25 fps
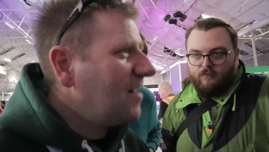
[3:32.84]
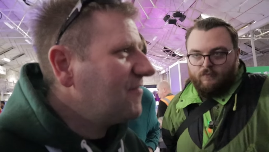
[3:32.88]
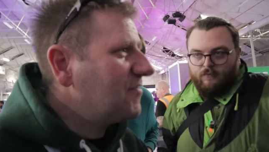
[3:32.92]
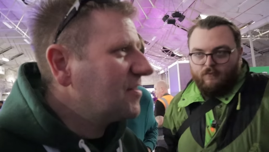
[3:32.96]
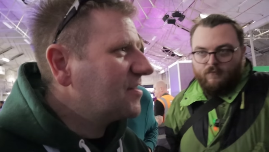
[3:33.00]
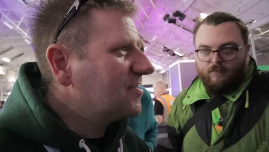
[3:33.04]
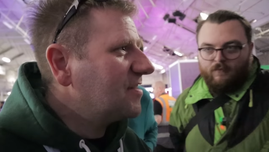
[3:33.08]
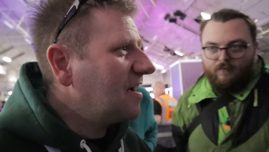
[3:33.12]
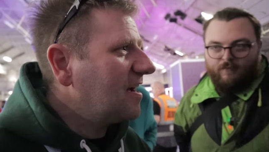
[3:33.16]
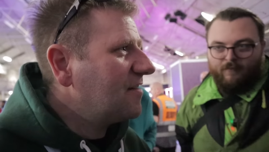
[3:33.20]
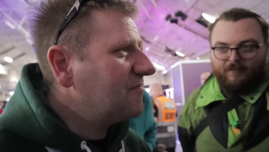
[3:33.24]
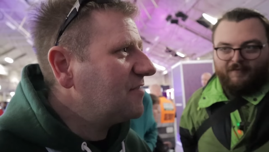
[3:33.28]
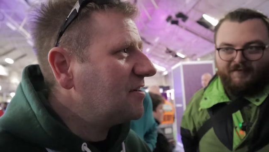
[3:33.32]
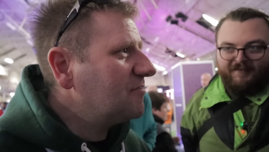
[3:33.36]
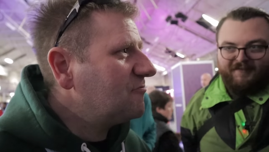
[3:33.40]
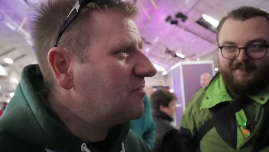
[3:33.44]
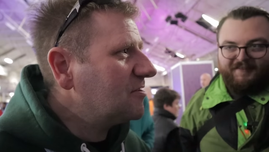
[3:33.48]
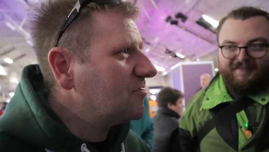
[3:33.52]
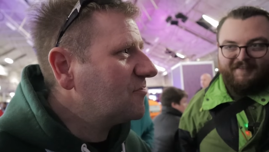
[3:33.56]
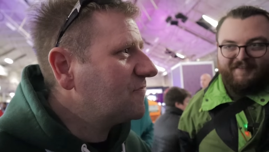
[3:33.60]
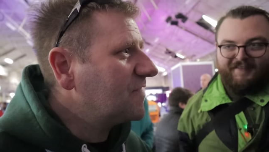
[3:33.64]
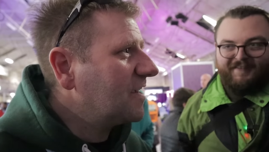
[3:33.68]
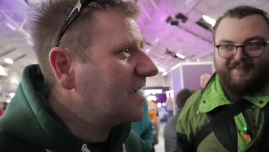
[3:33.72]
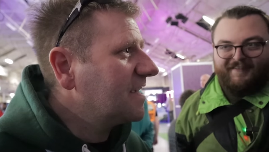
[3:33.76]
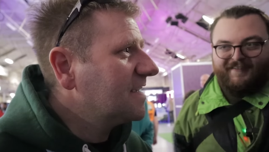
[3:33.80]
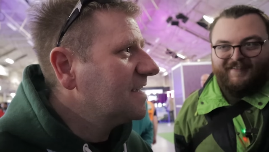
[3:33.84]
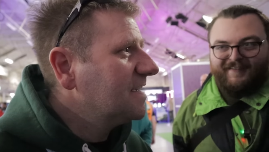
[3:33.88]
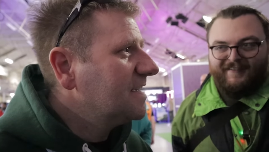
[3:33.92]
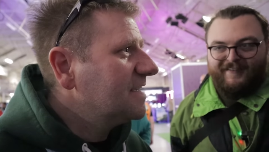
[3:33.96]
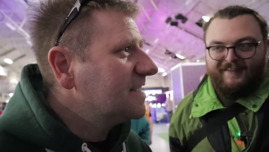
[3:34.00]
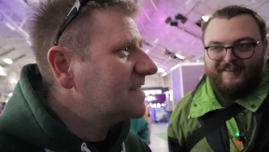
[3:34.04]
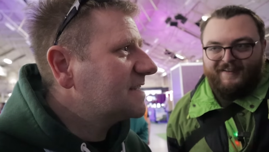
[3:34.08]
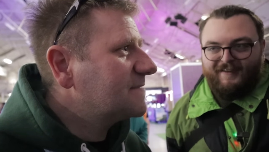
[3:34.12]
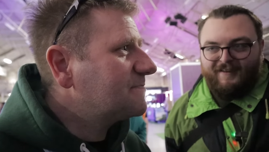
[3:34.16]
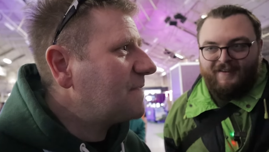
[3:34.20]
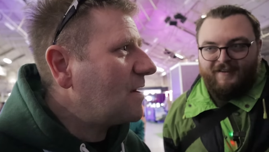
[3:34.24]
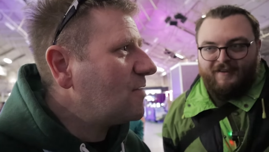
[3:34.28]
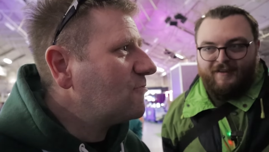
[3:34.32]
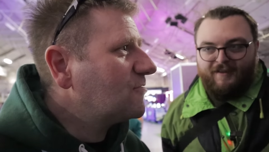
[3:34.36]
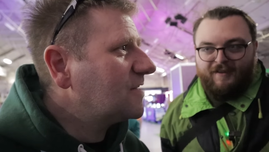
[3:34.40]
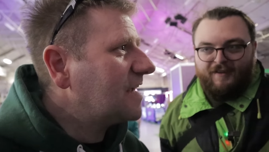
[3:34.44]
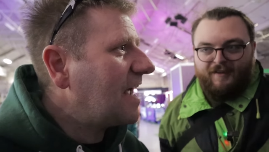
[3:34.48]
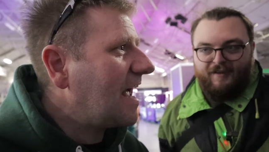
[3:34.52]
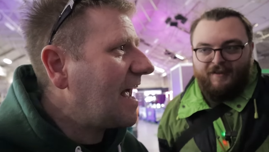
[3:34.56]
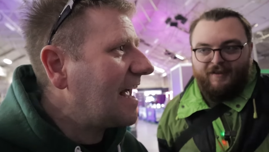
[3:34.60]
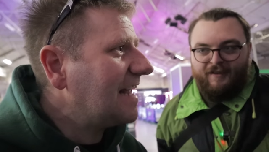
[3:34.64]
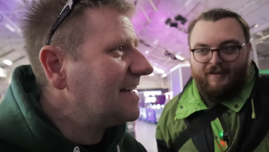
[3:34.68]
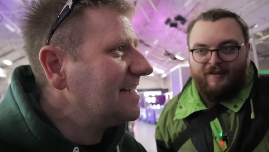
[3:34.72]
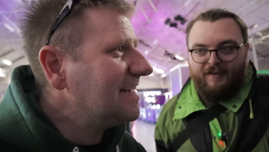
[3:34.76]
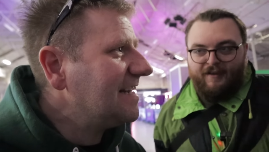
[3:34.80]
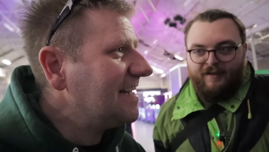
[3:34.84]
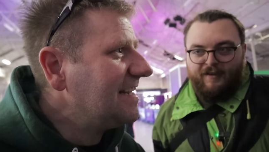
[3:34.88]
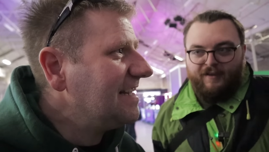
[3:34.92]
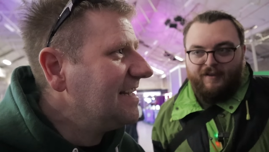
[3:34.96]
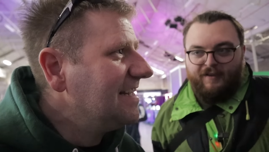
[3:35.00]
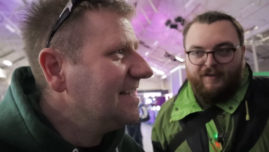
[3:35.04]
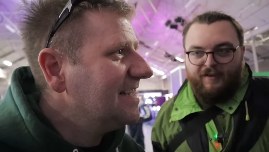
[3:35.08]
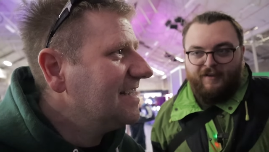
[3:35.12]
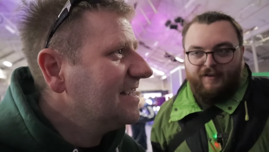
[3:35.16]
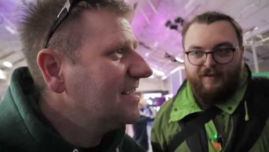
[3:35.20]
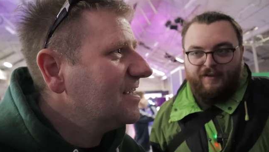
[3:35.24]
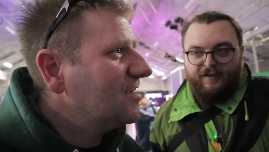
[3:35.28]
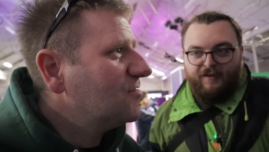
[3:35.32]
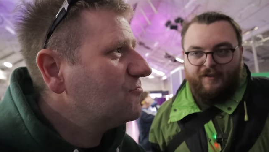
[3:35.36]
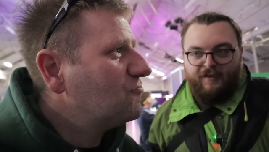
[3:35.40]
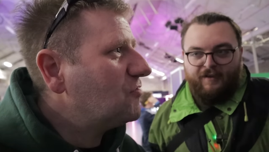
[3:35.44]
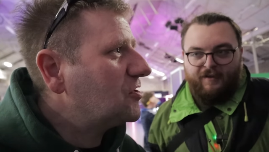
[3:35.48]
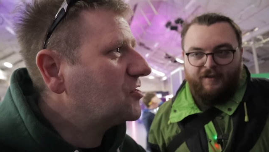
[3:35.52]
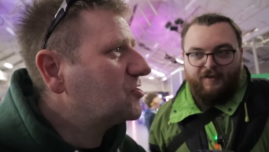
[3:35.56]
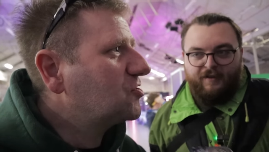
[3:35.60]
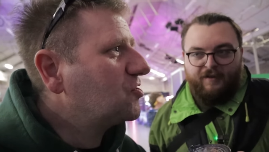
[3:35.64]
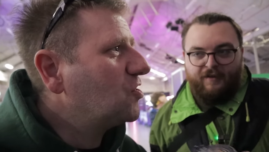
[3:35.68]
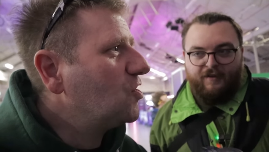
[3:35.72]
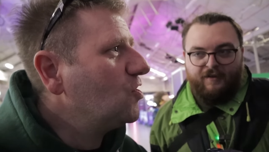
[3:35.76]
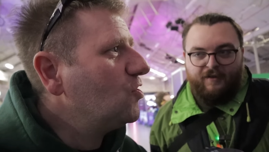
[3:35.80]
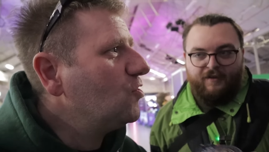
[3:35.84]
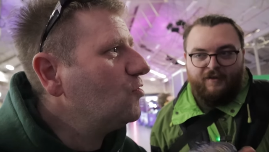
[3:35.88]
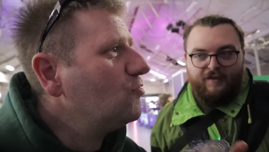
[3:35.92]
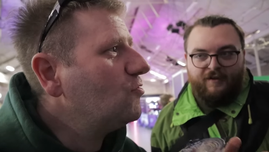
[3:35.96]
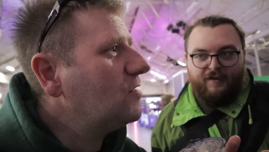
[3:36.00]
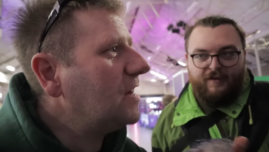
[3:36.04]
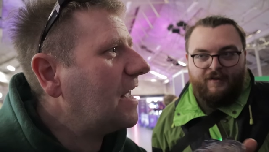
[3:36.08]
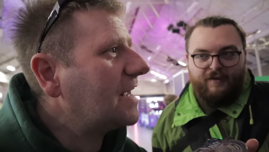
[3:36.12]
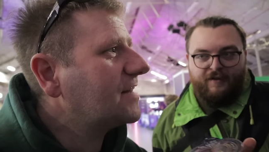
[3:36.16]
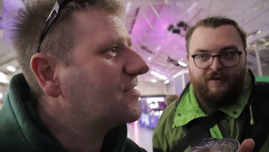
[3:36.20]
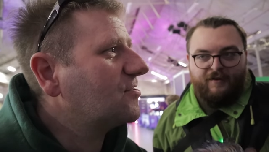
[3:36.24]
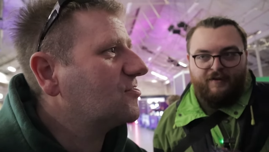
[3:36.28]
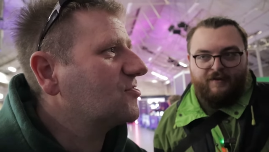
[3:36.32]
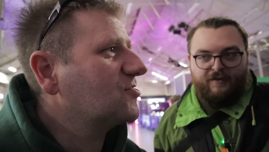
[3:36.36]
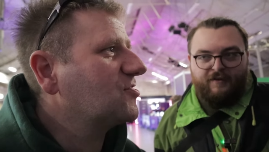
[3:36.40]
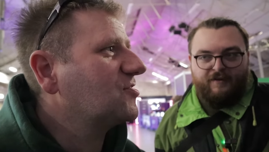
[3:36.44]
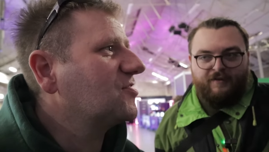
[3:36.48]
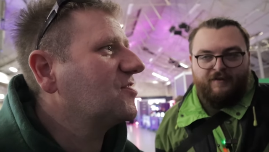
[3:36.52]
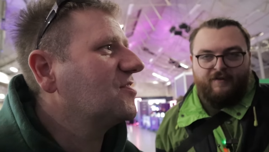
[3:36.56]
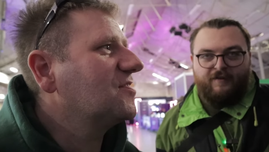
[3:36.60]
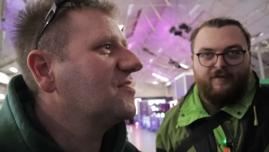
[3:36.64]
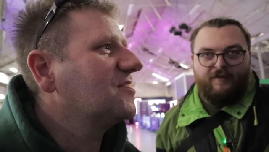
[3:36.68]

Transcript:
Speaker 1: have a have a riddle here. Spell candy with two letters.